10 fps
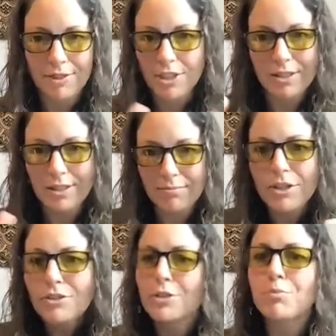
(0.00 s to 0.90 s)
just
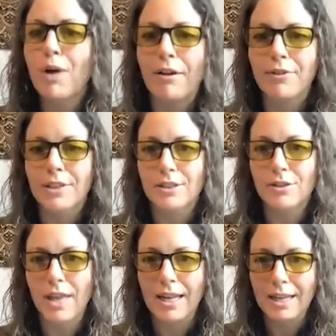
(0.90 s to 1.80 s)
just breakfast,
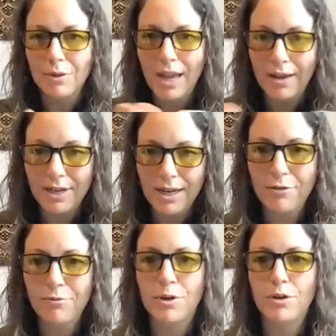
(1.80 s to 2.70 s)
so that they would have
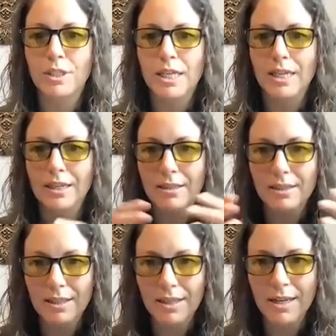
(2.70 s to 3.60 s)
enough
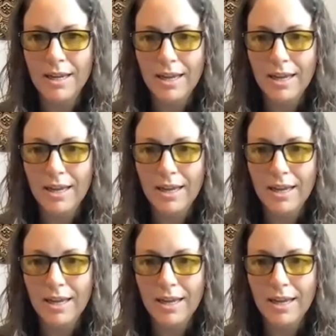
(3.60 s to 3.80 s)
proteins and